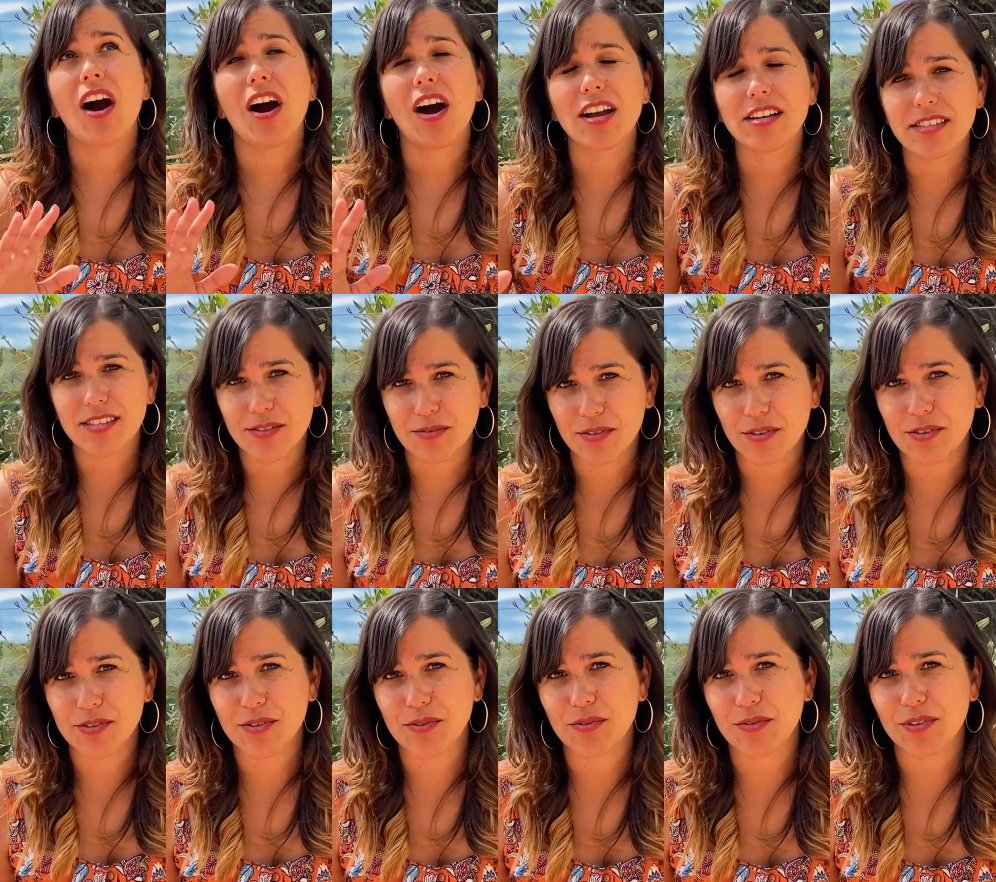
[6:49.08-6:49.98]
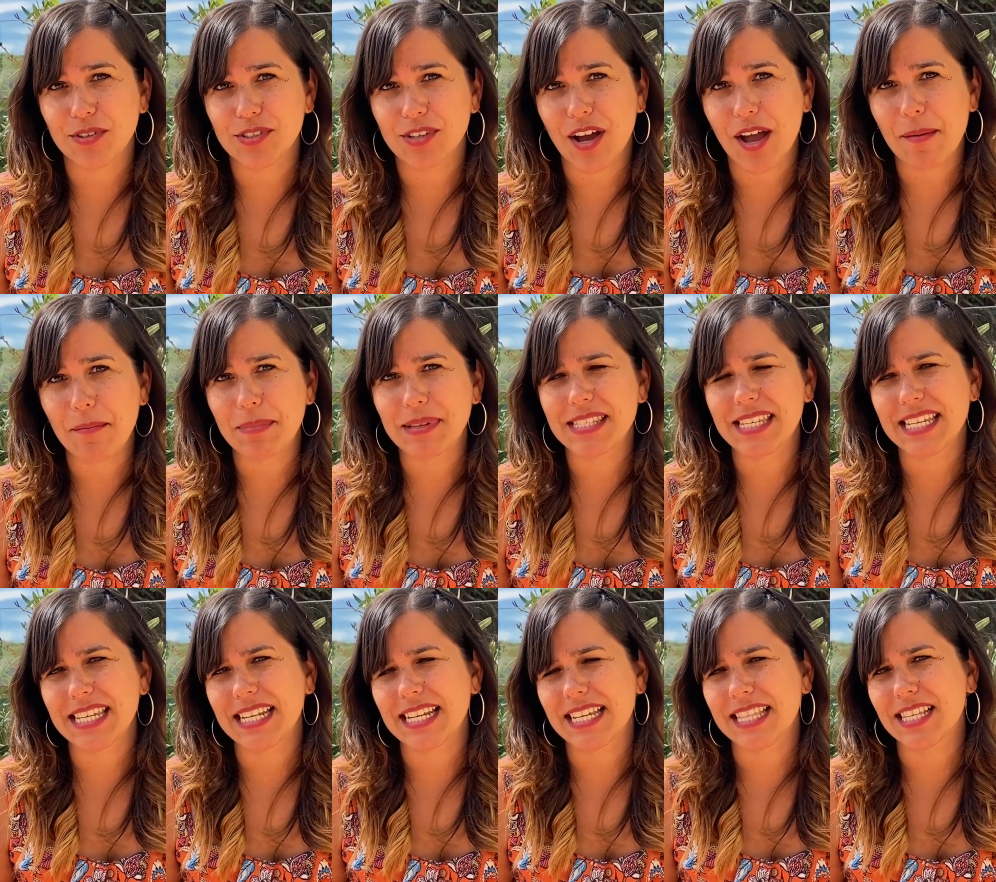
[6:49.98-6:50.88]
I still use it all the time,
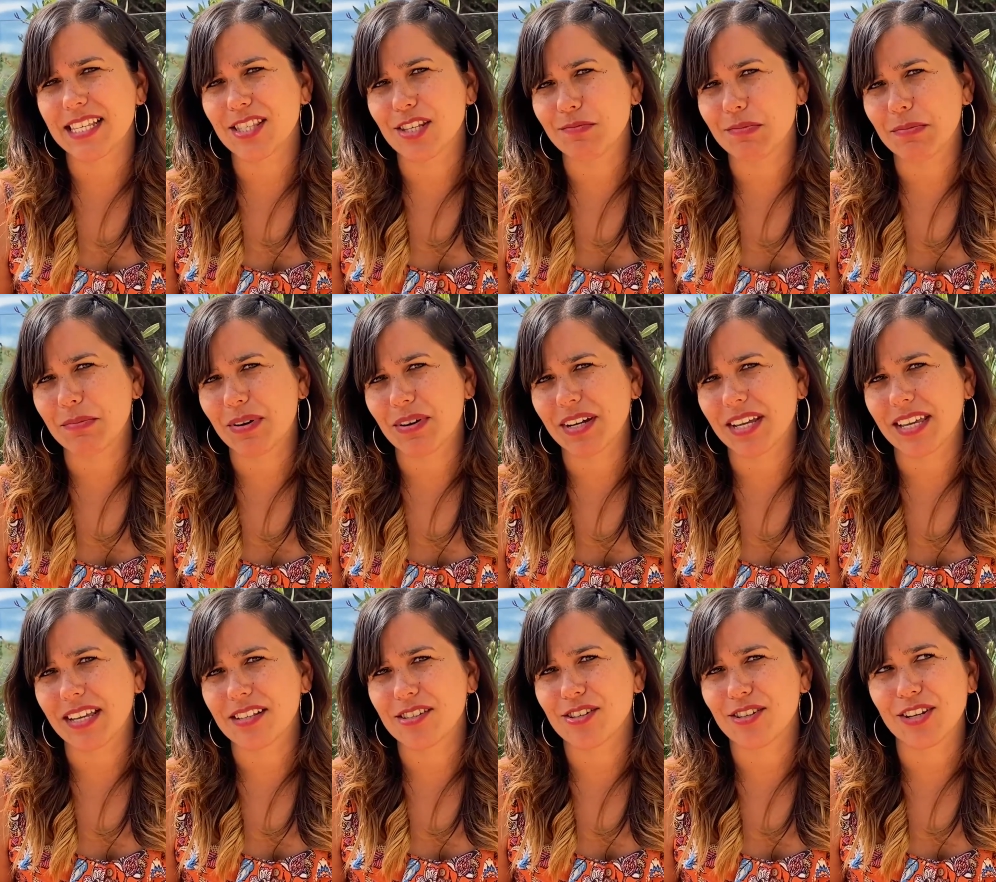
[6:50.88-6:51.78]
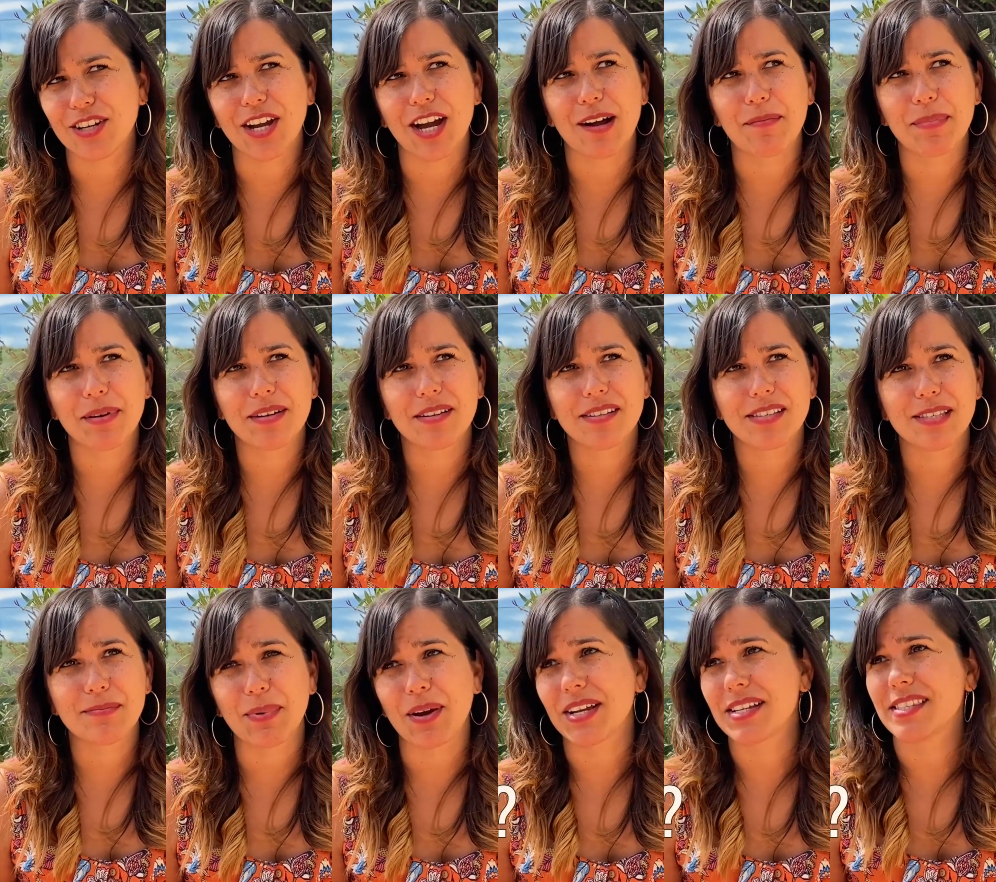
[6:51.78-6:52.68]
particularly in the supermarket, to look up
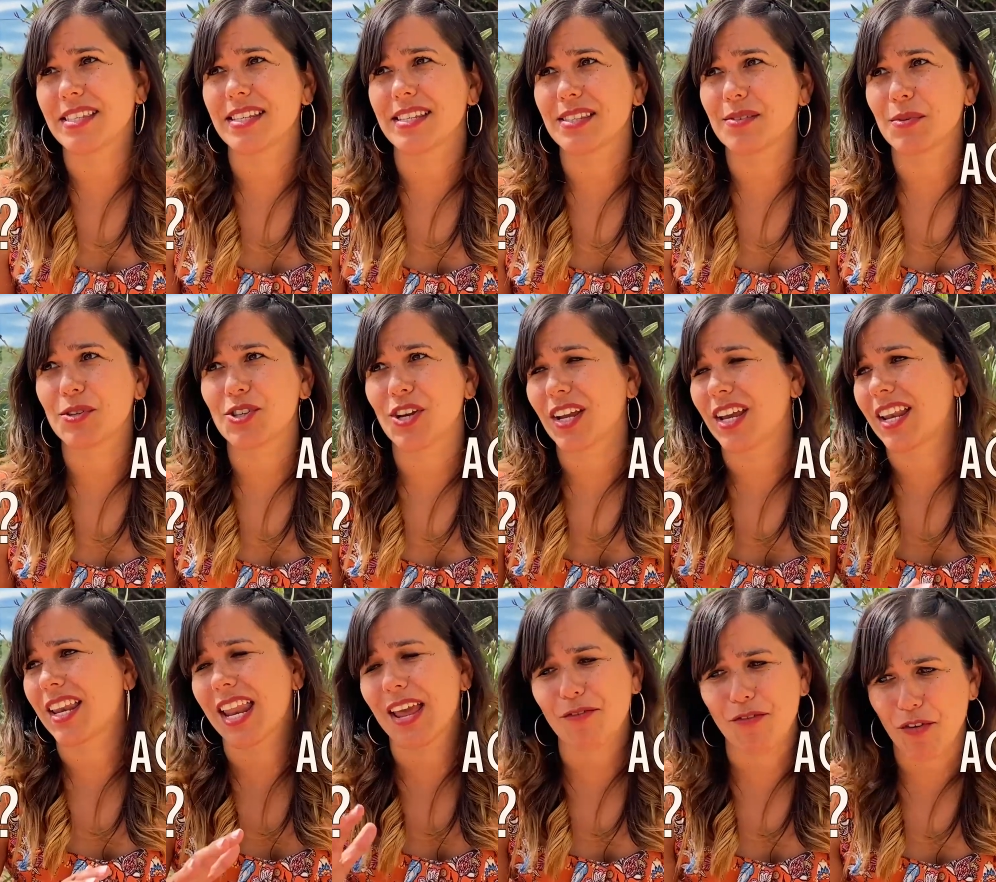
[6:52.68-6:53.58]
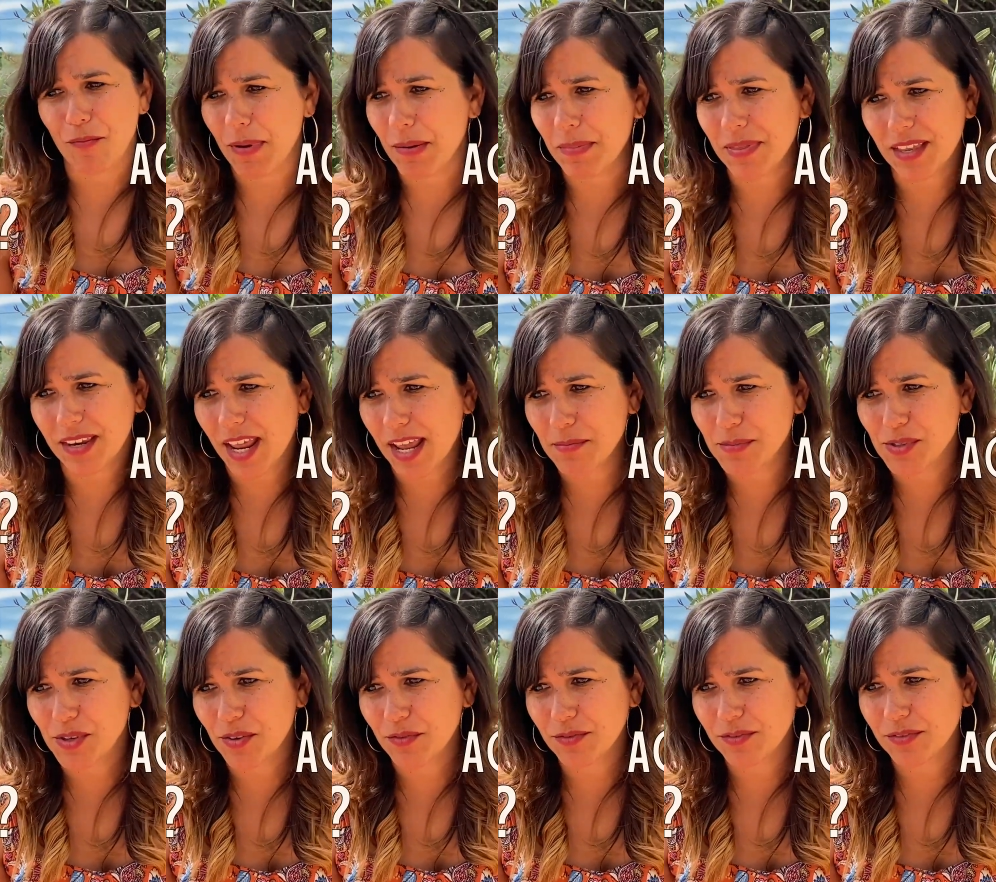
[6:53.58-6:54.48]
spices, which I can never remember the names of.